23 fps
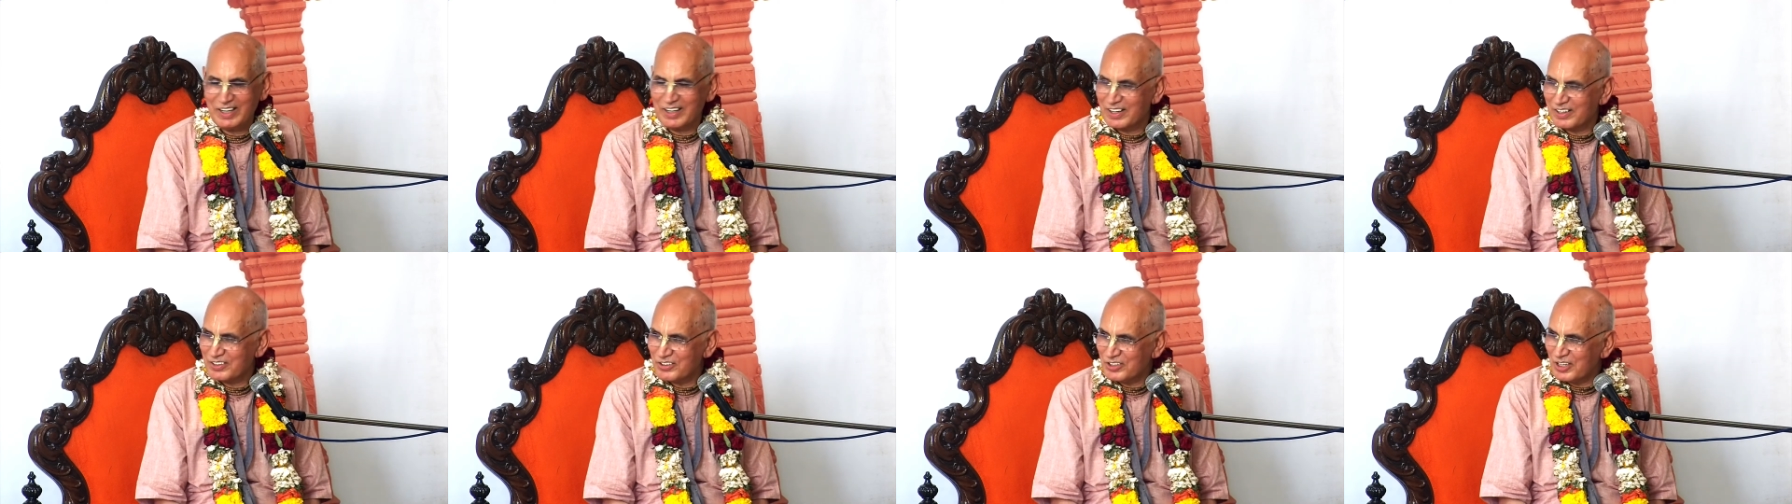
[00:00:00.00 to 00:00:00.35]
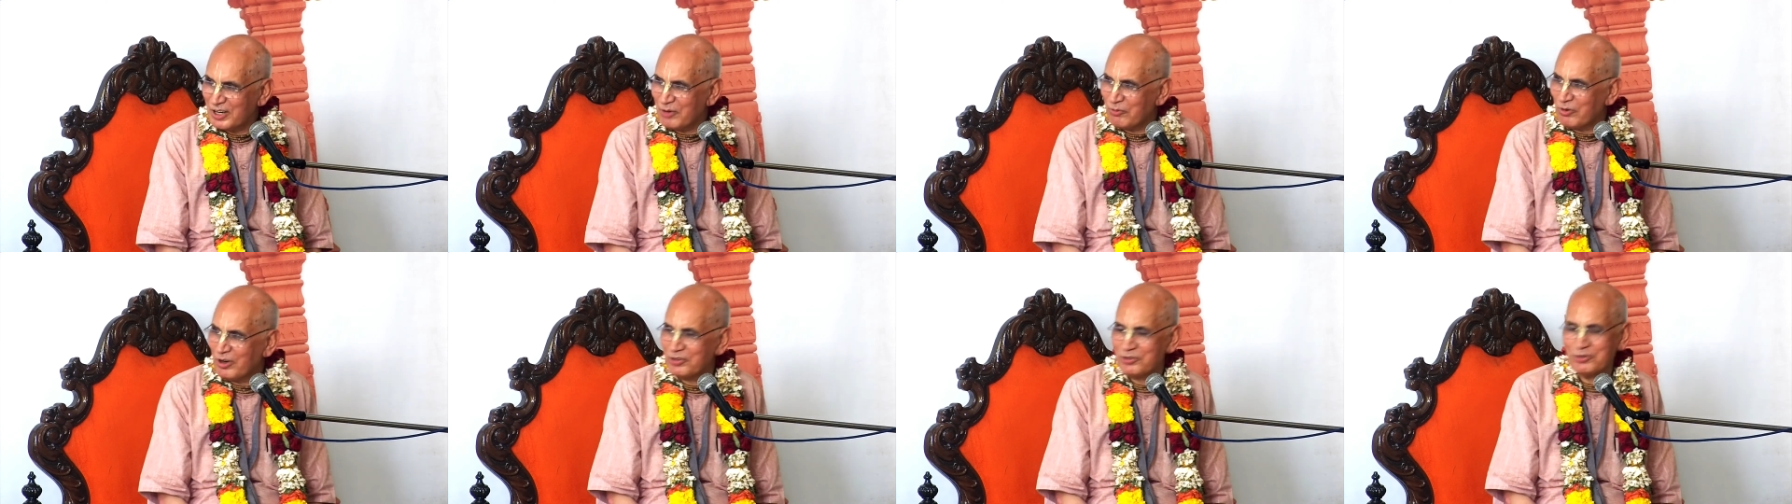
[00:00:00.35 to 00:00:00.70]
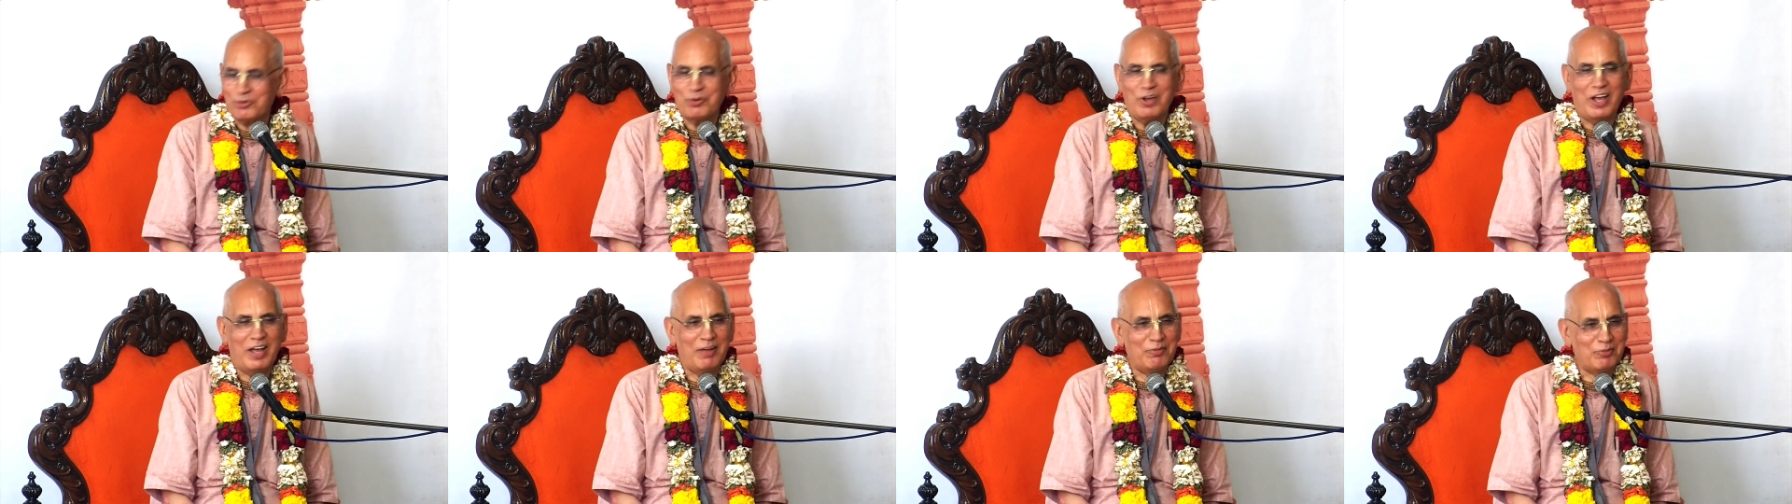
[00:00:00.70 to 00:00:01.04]
Krishna wants to
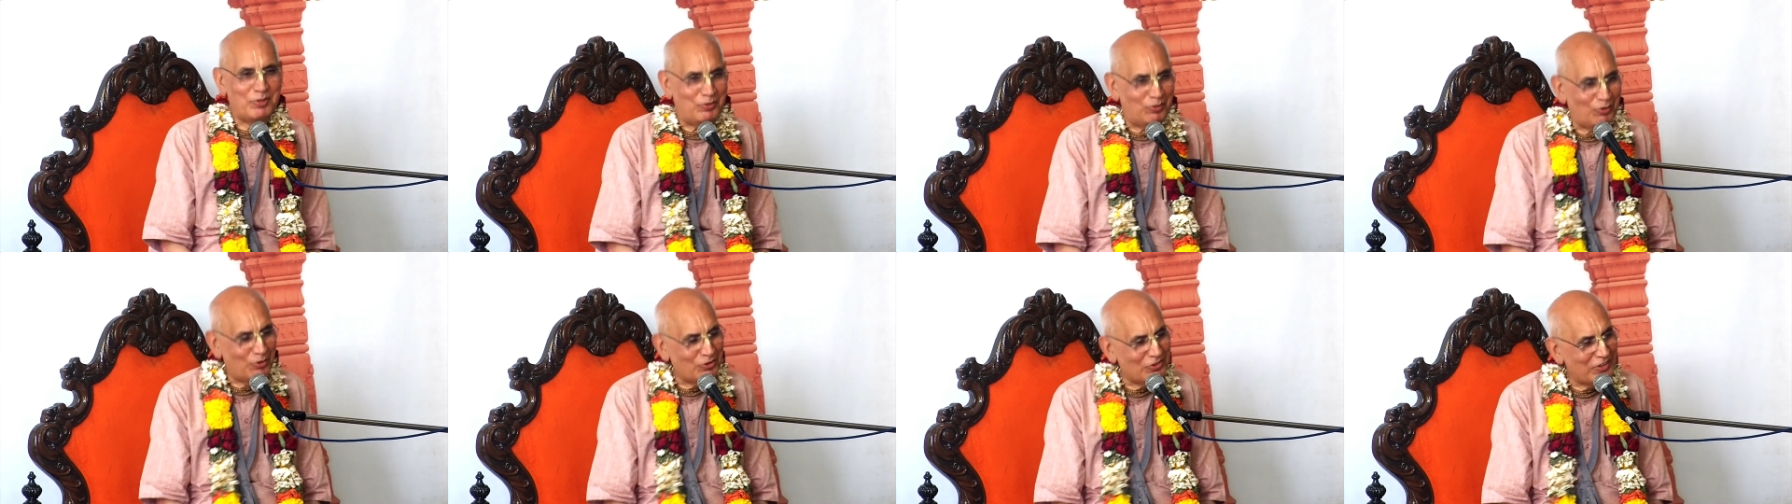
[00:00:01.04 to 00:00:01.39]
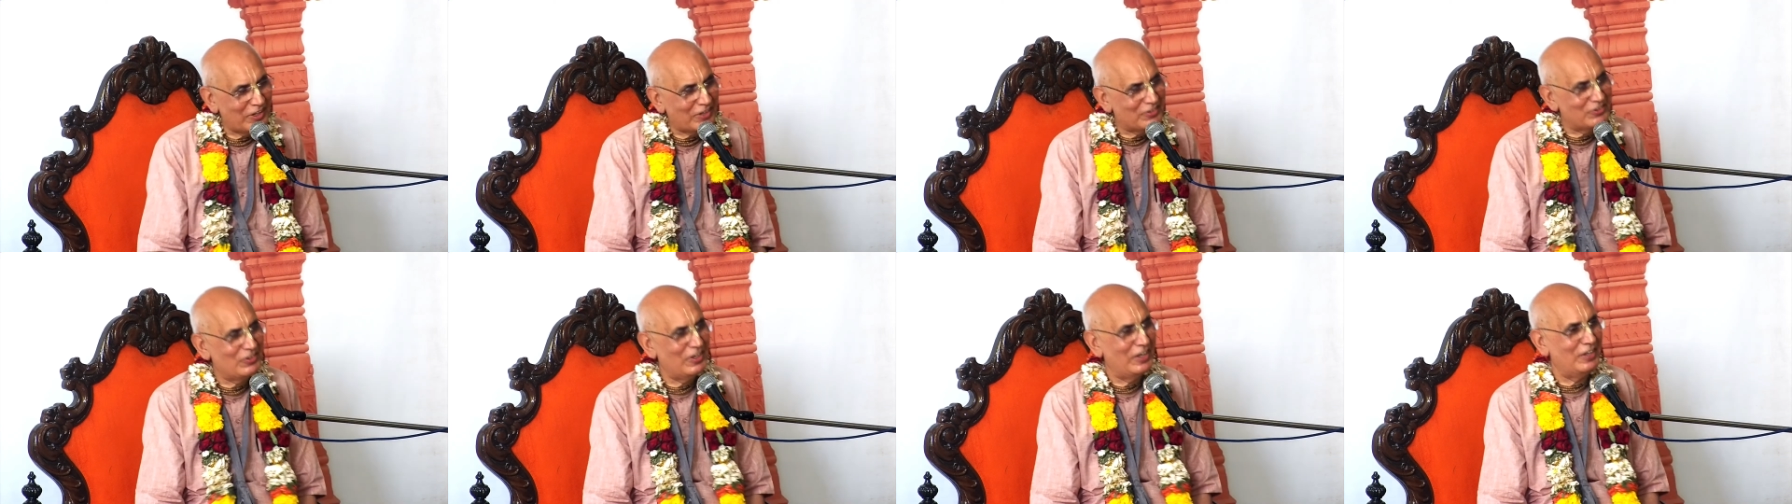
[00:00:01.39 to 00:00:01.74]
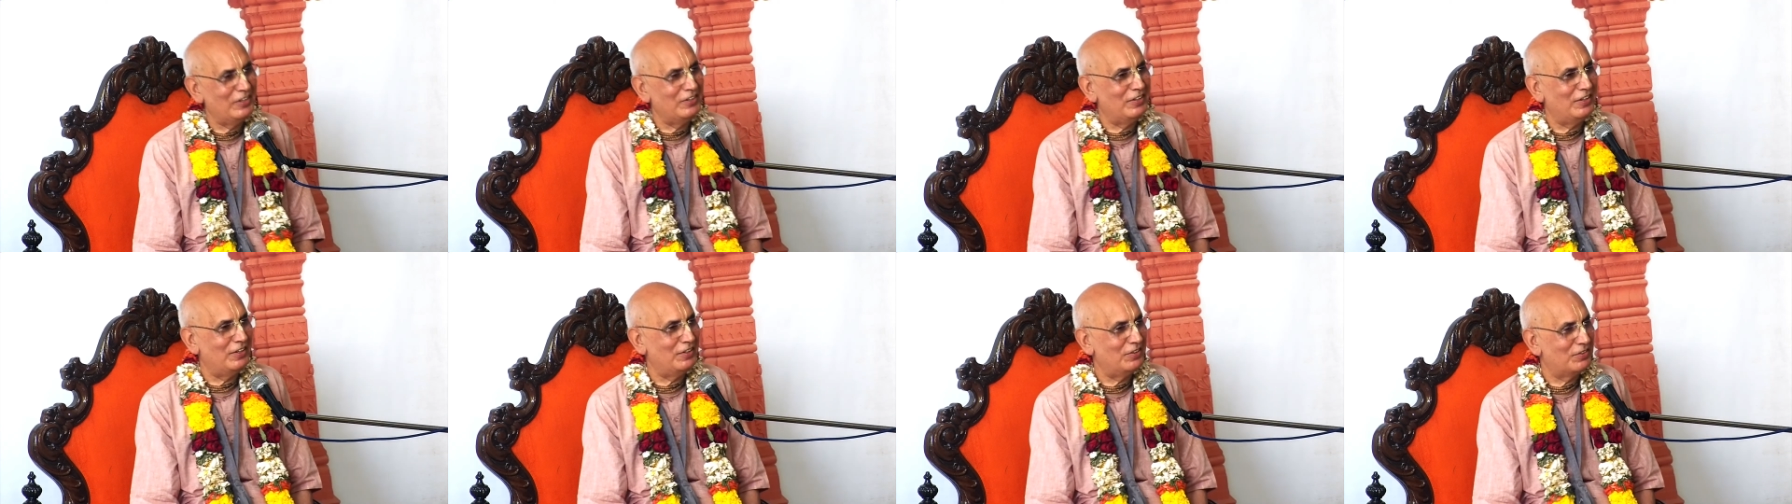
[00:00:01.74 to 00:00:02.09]
have those
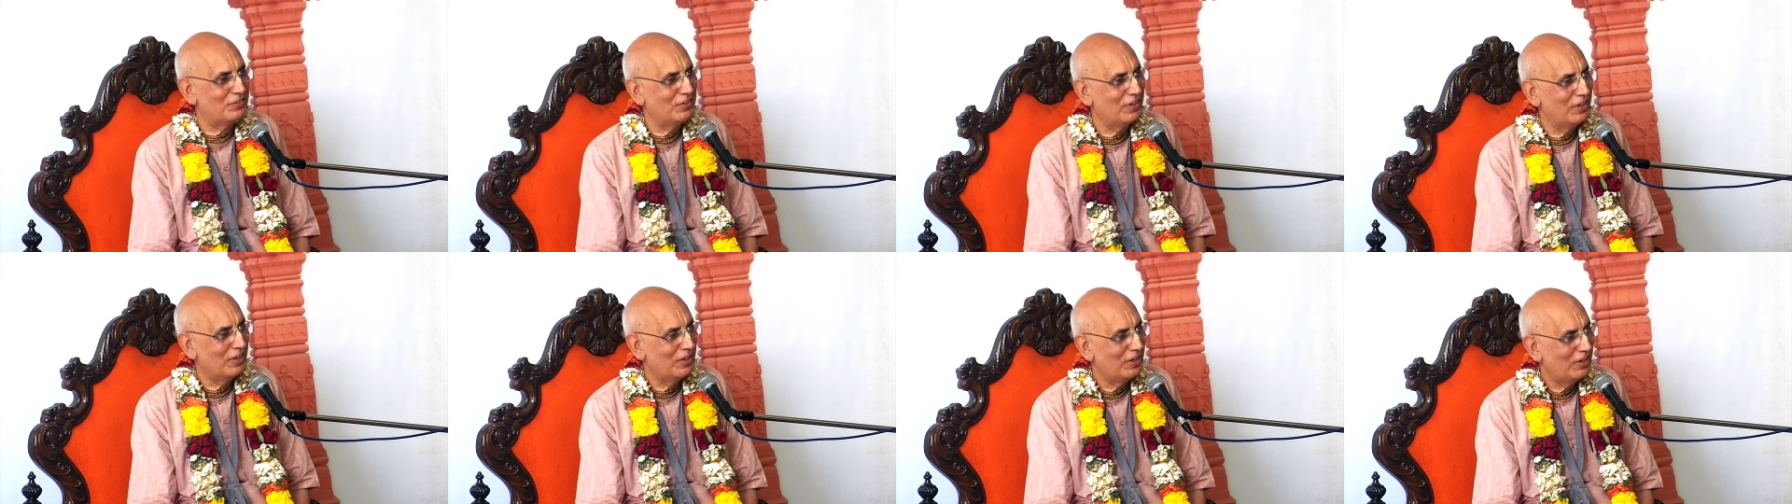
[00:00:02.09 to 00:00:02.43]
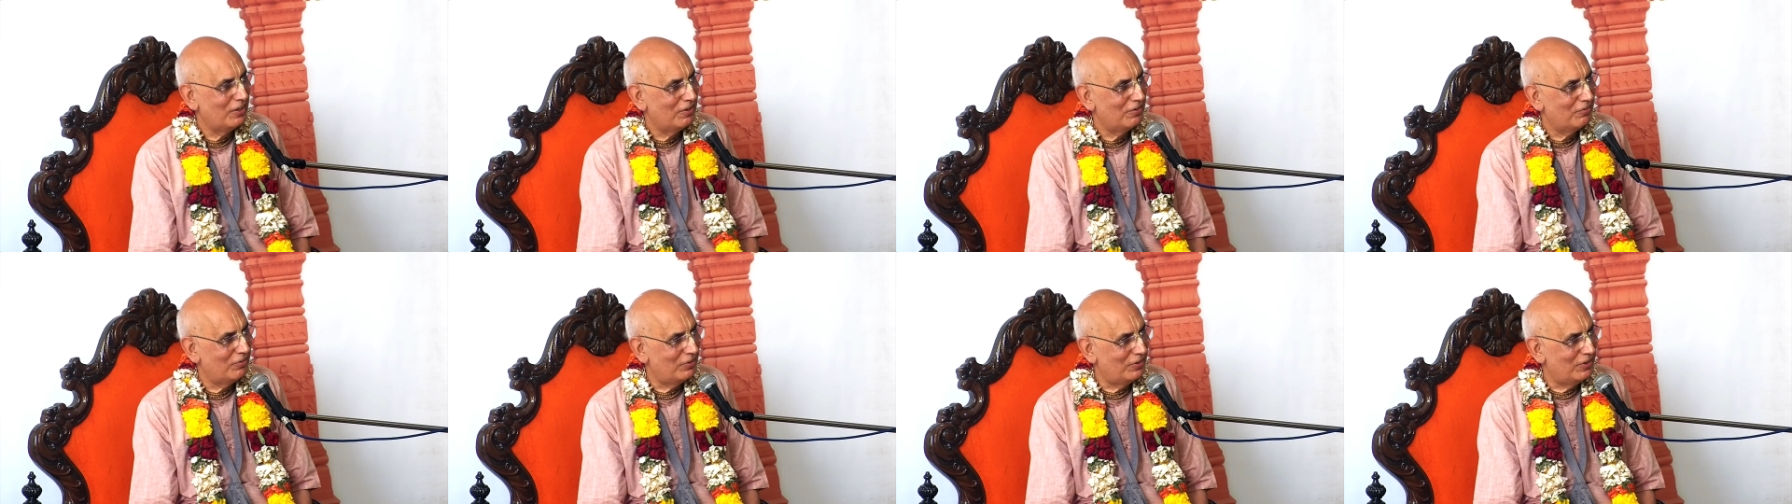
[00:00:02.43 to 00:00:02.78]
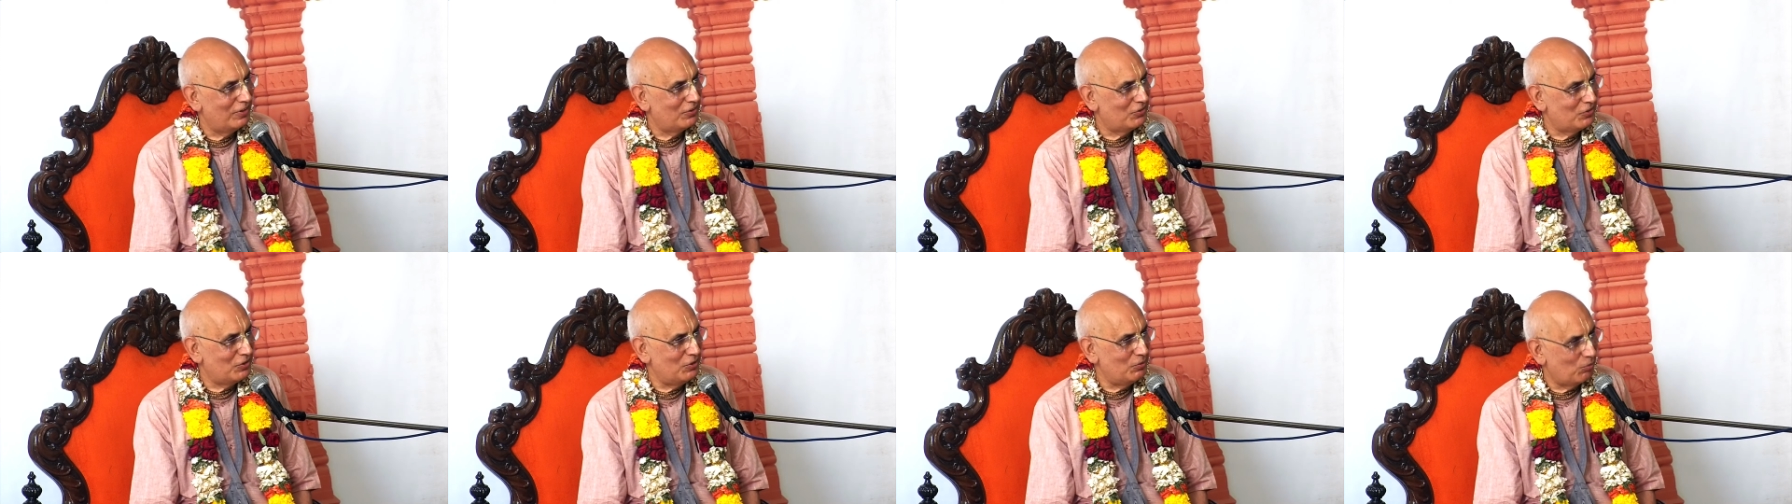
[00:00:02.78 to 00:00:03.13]
exchanges with
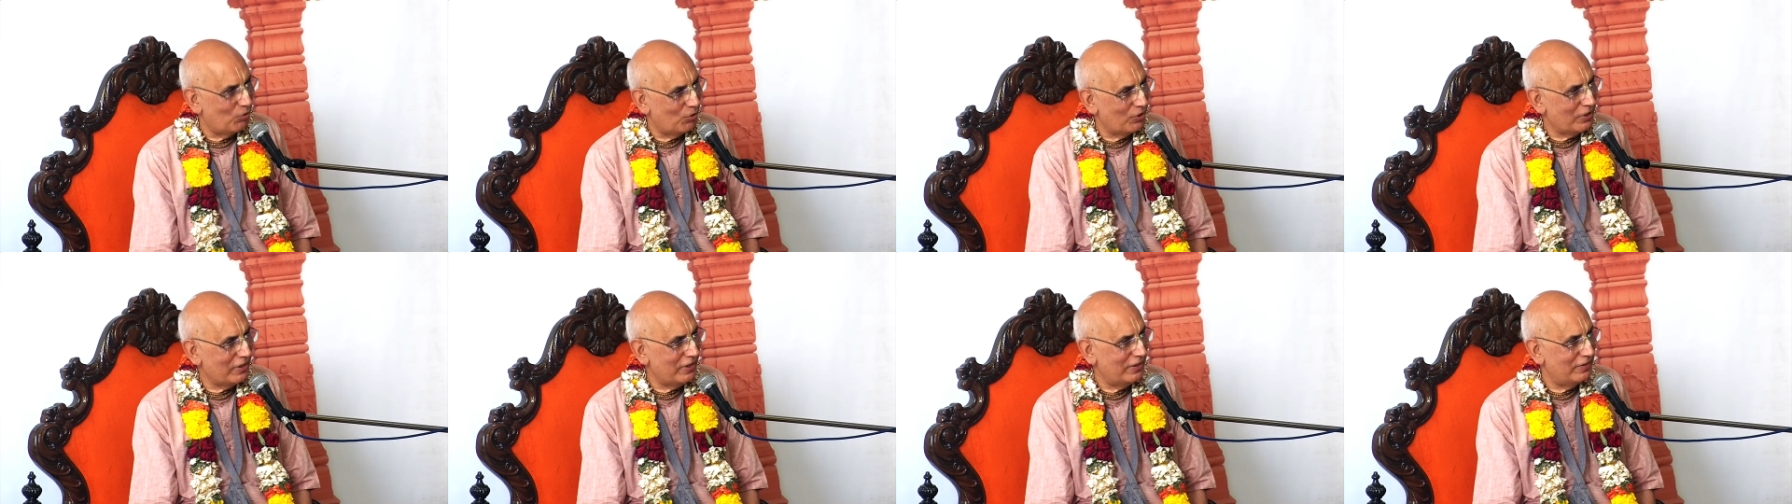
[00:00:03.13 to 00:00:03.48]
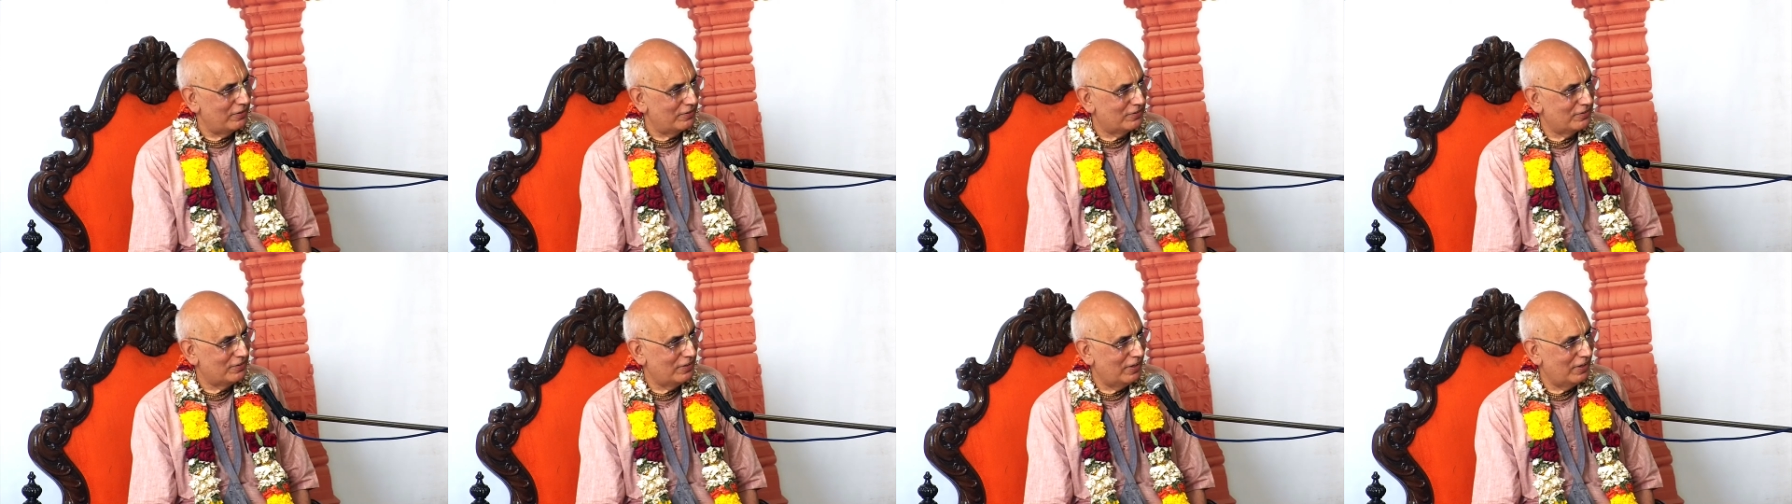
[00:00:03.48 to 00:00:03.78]
his devotees.